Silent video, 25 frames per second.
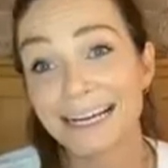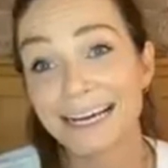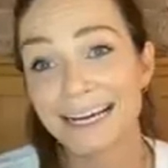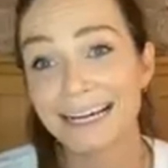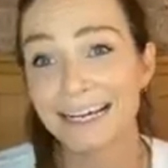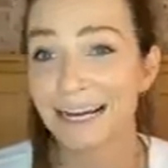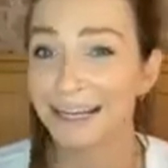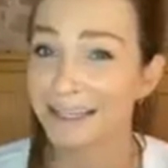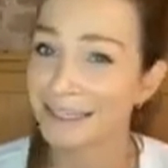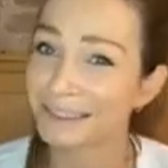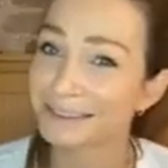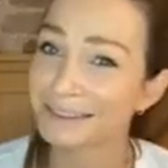
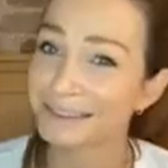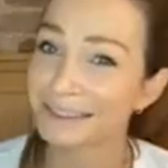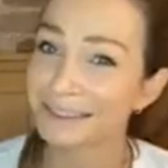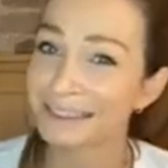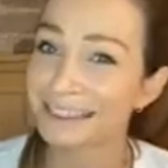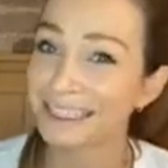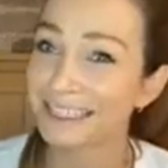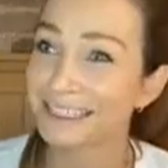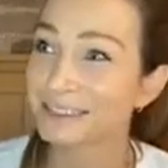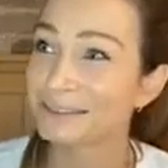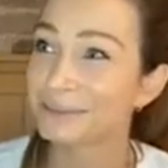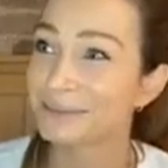As it
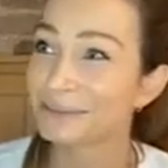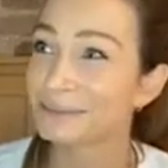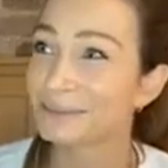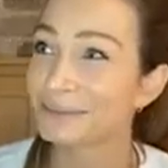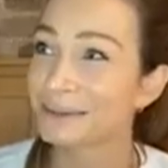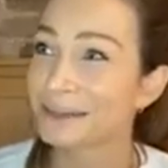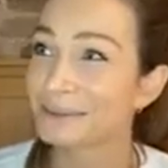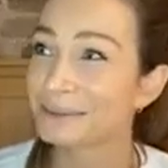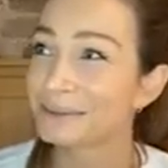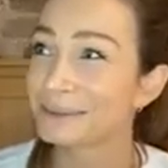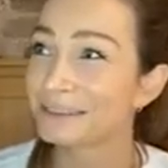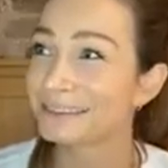says,
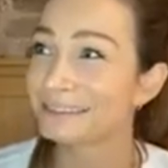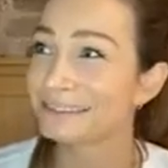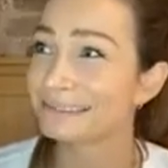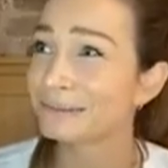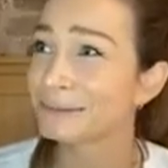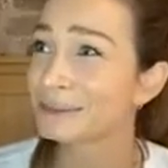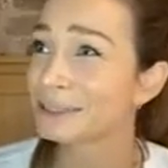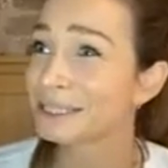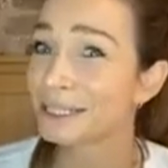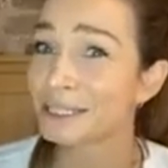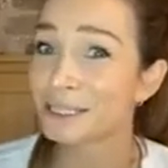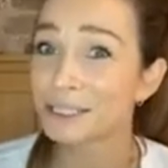
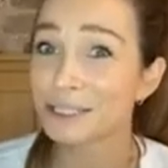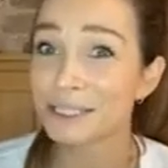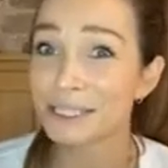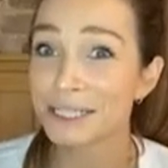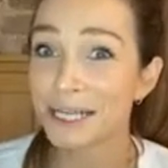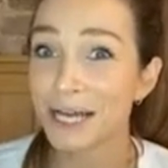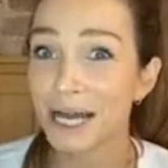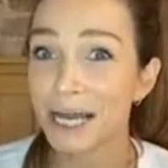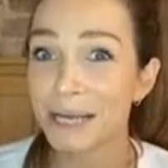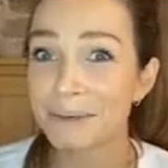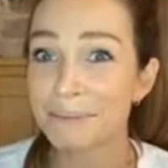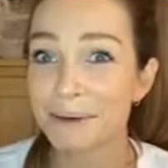was it a good
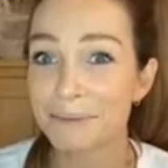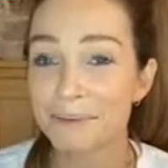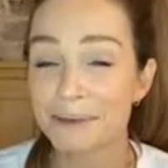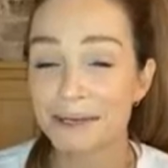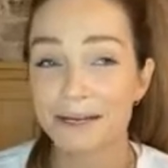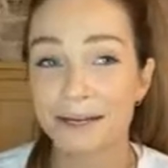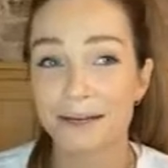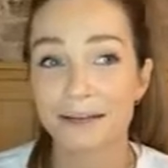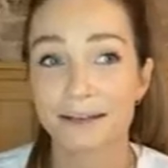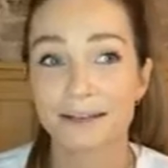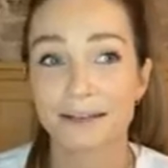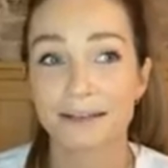time? I
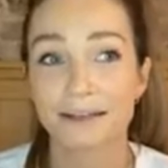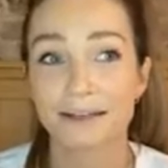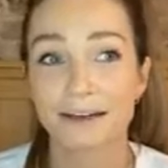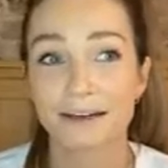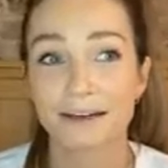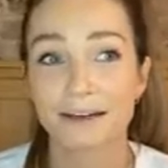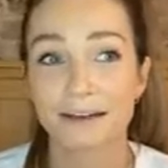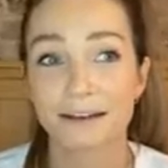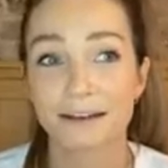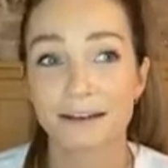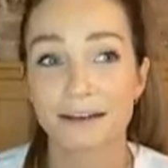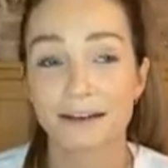mean, I
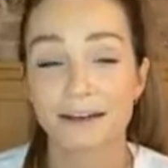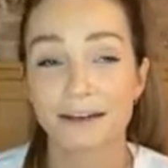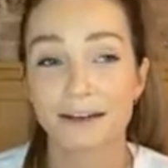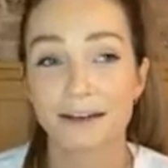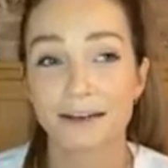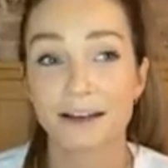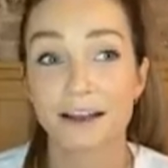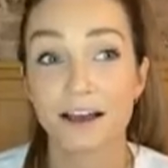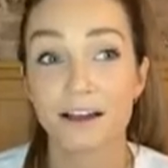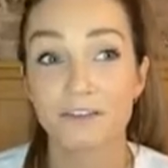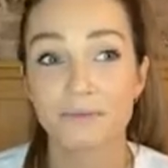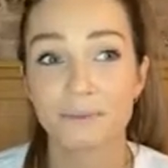
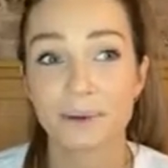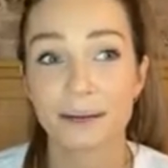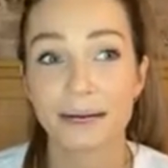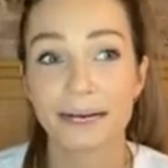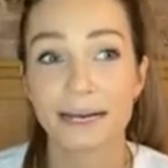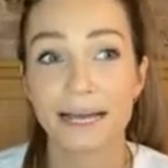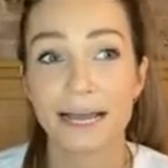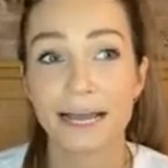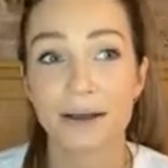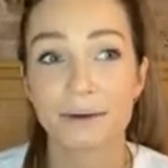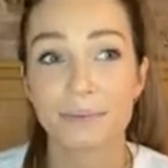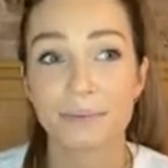laugh about
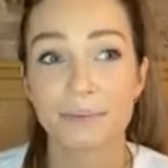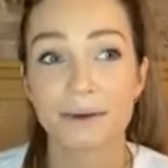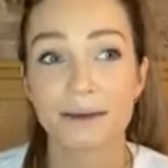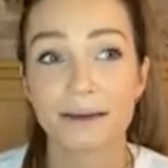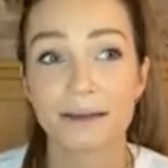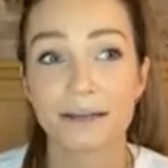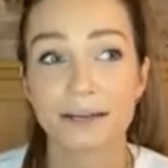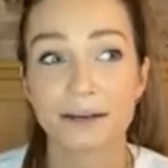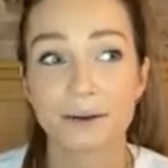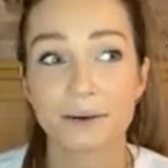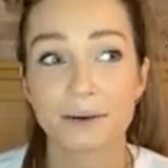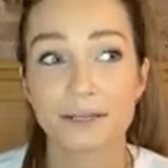it now,
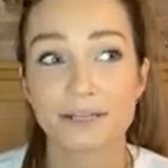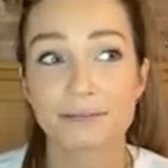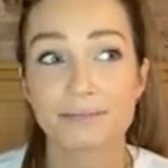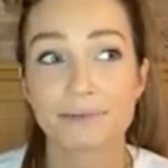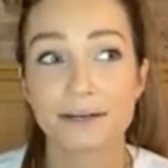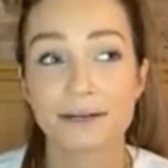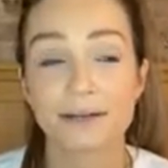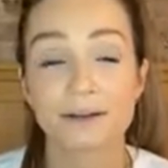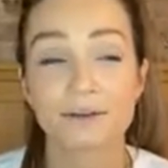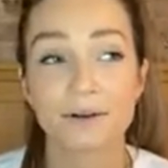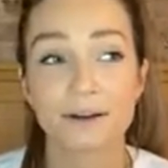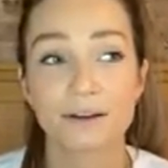but you know, I
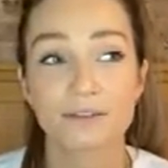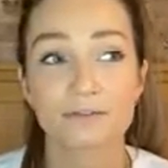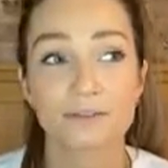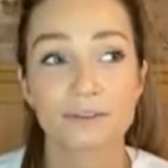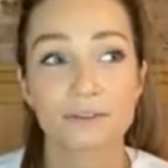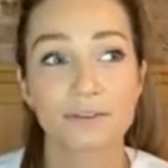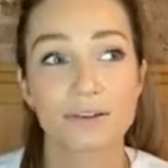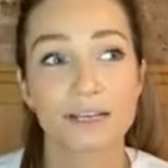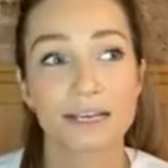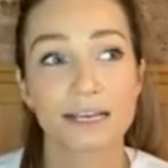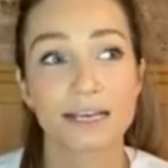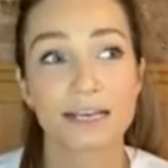spent quite a
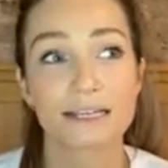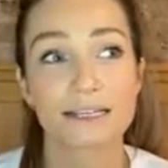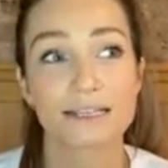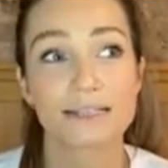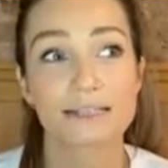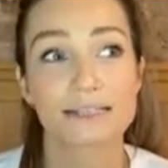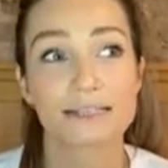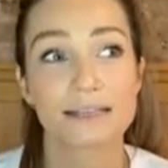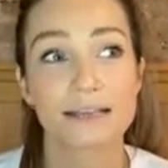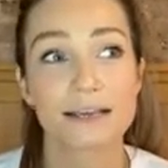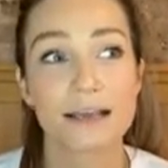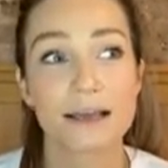few
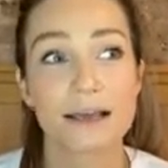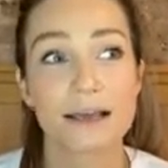years